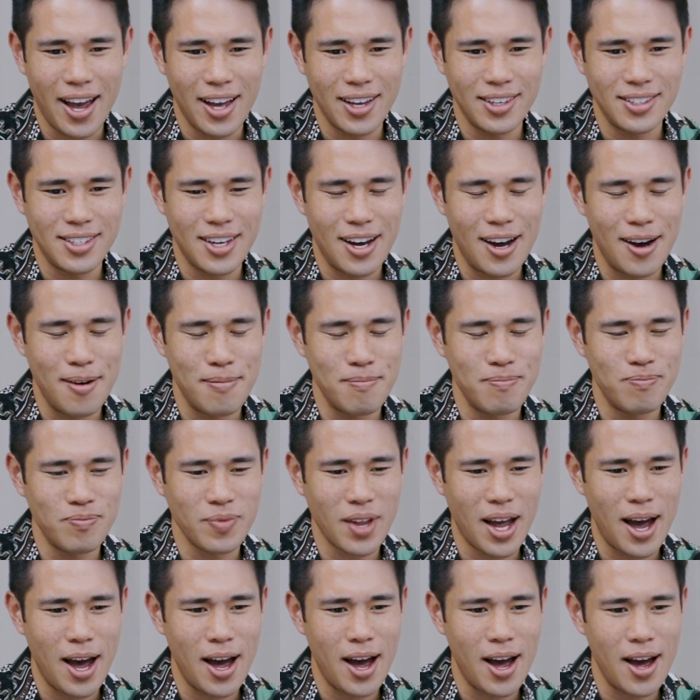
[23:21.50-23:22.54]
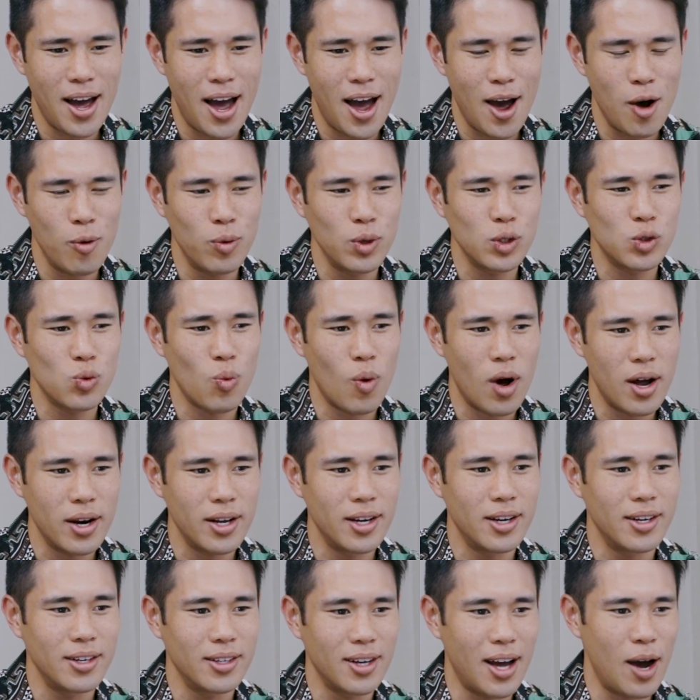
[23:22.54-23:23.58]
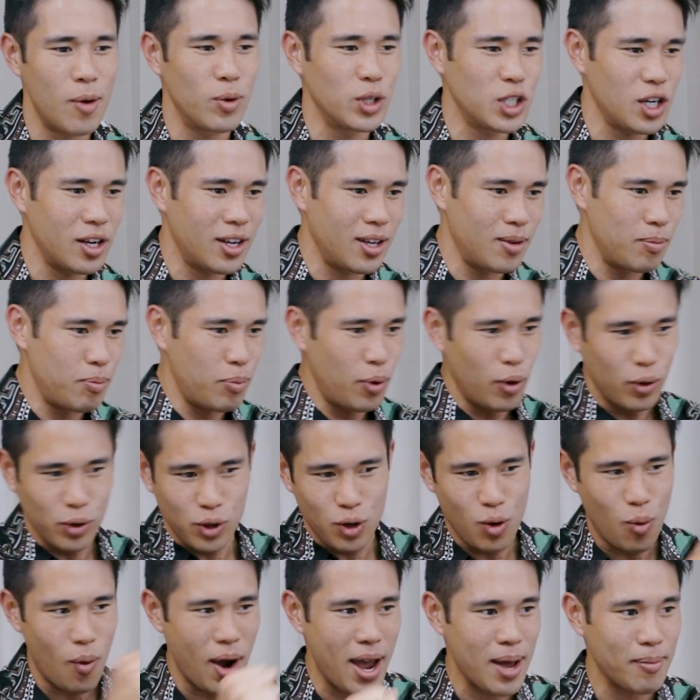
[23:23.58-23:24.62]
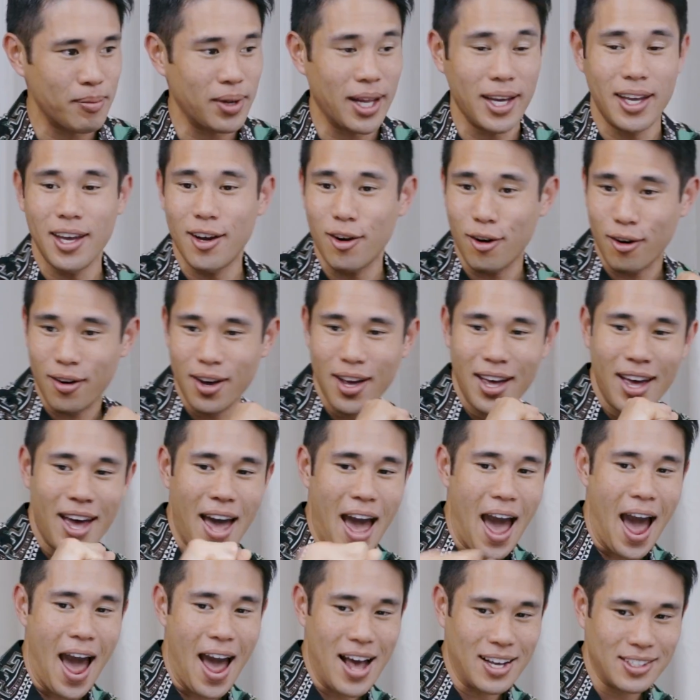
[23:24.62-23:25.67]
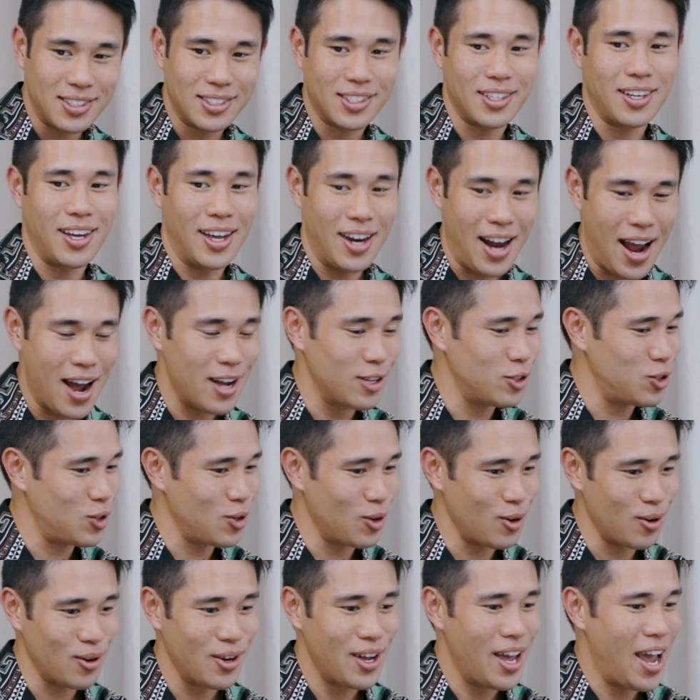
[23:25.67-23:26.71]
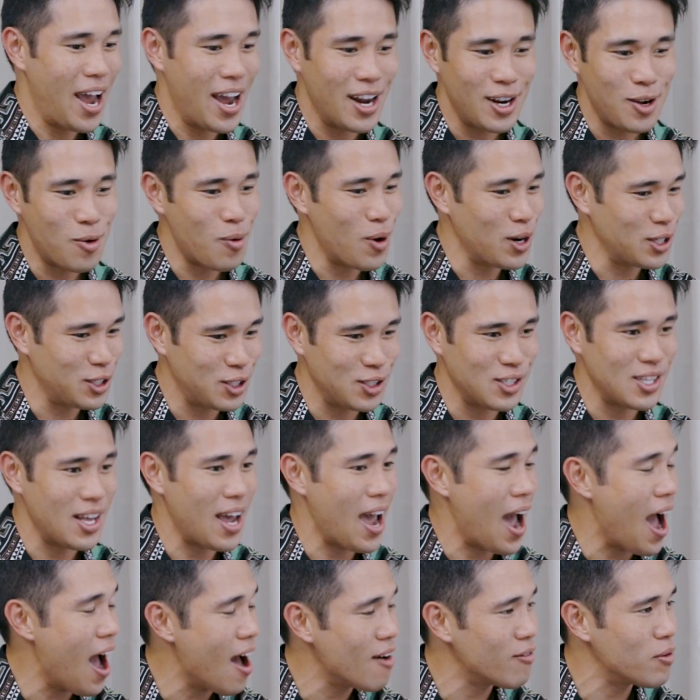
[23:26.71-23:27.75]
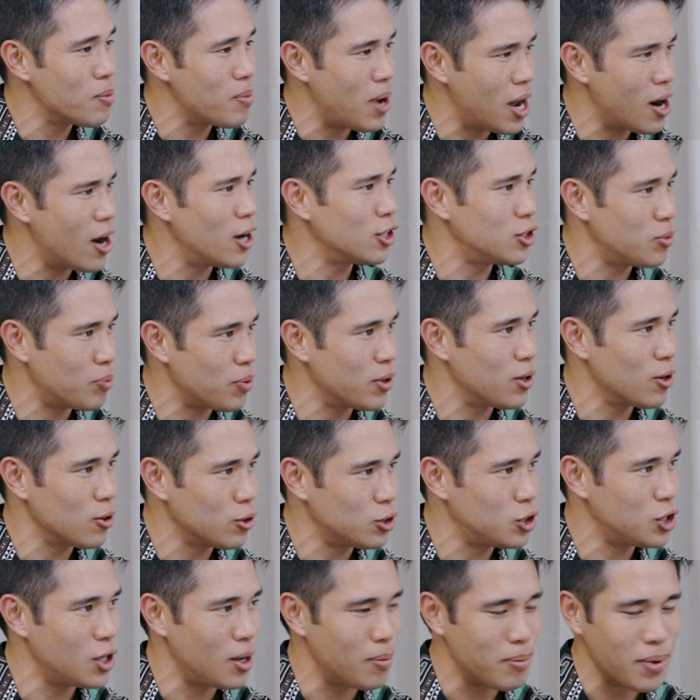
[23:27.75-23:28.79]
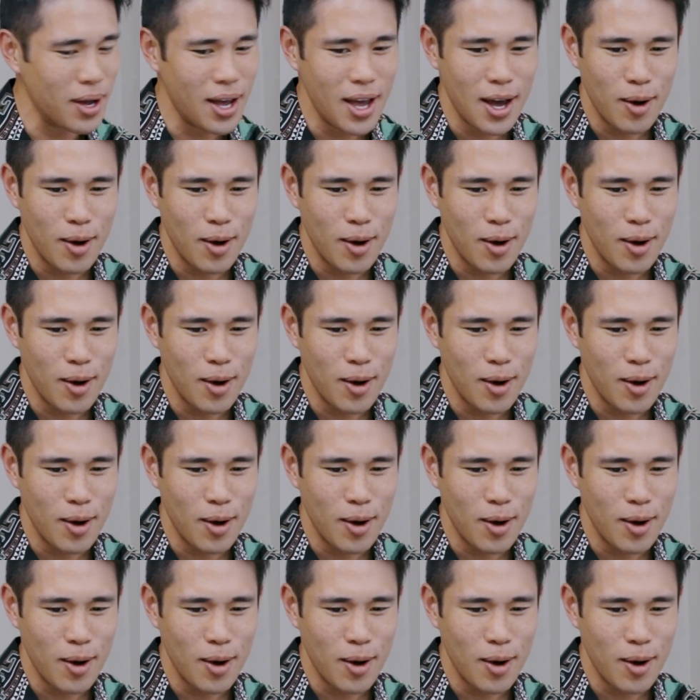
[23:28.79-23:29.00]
And I always I wish I could pull you away and be like, here, ask and answer any questions they have about entrepreneurship.